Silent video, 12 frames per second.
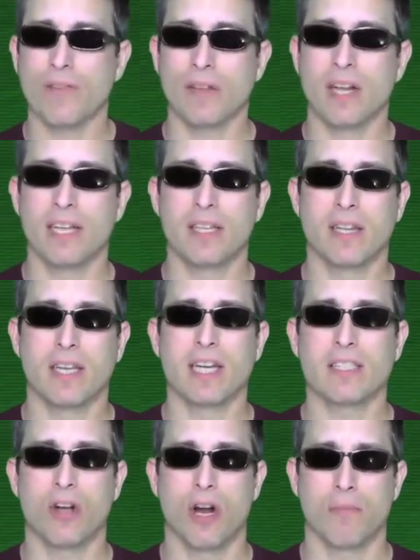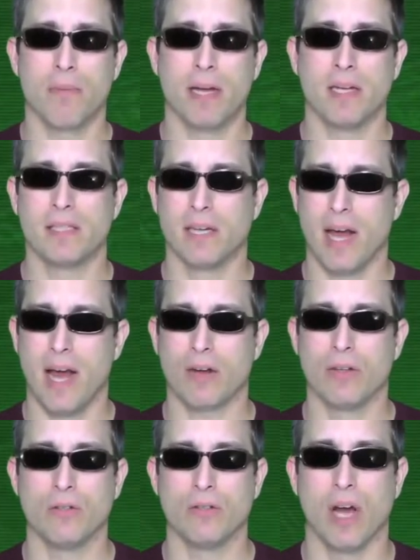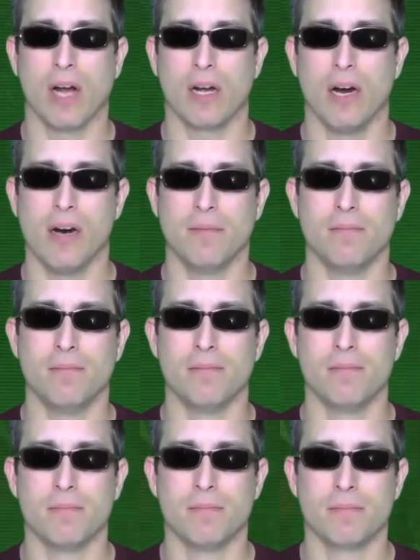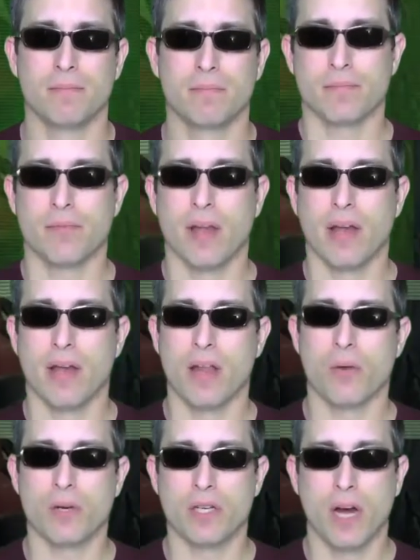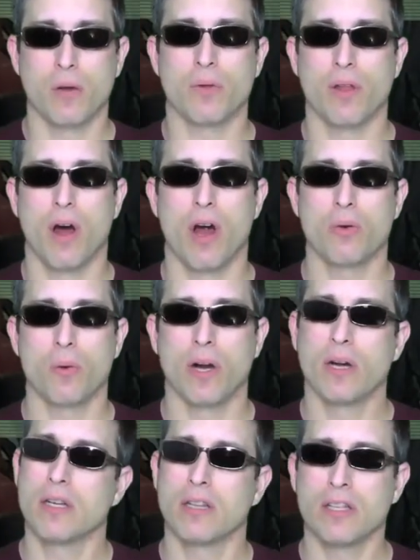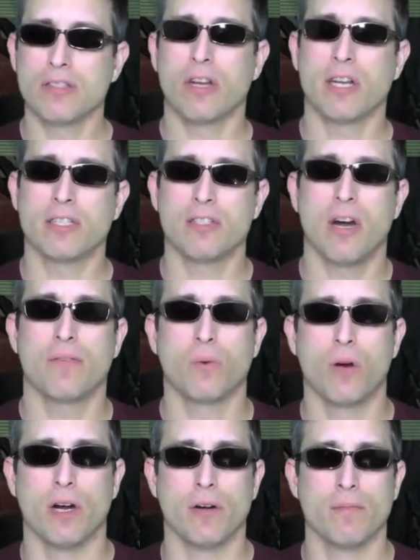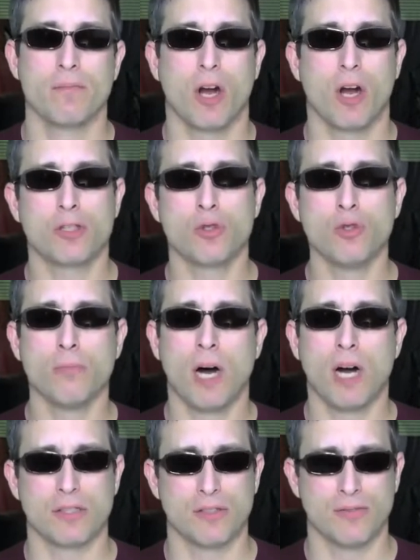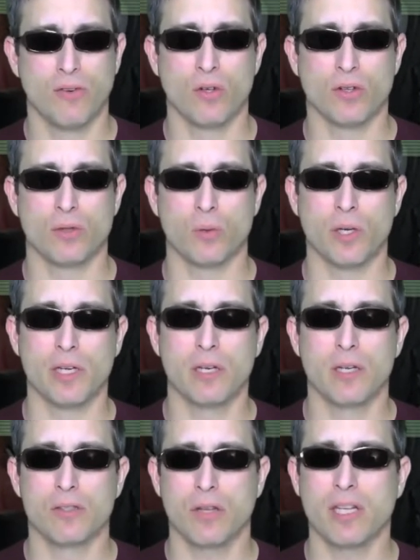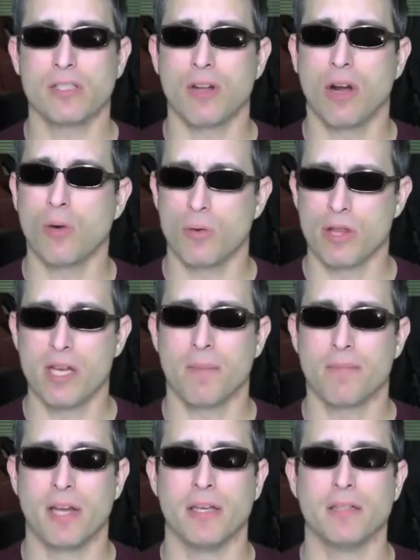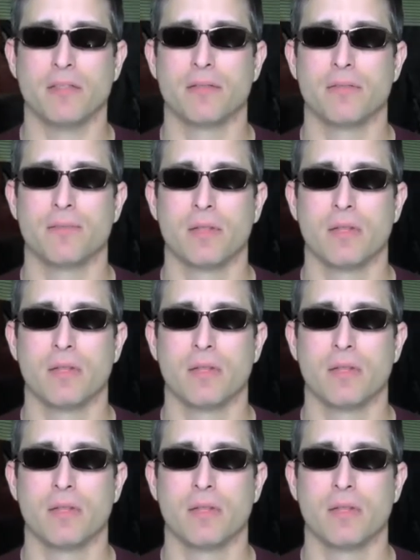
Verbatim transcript: have the link to the Kickstarter page at HackerNews.com. Now that we're done with the hardware, let's look at software. Our toolbox is full this week, so let's start with the updates.